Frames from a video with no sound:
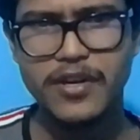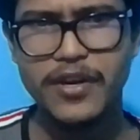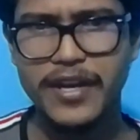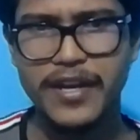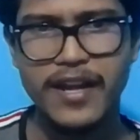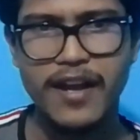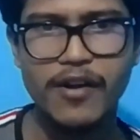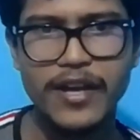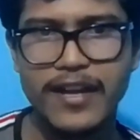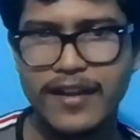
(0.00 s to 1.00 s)
Okay.
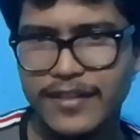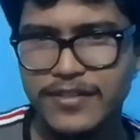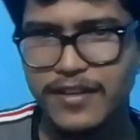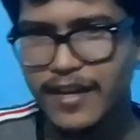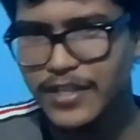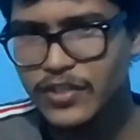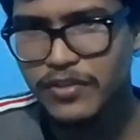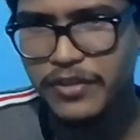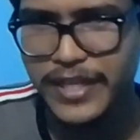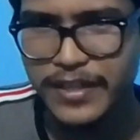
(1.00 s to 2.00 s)
Let's
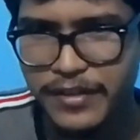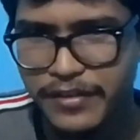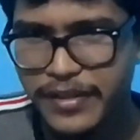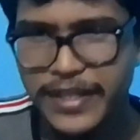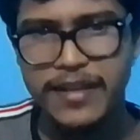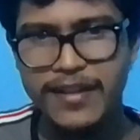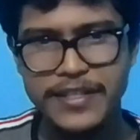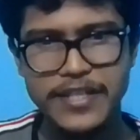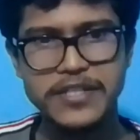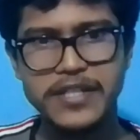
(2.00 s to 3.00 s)
read the
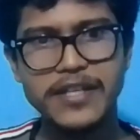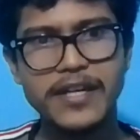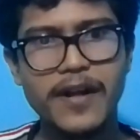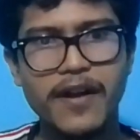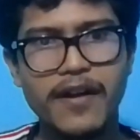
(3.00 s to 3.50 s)
literature.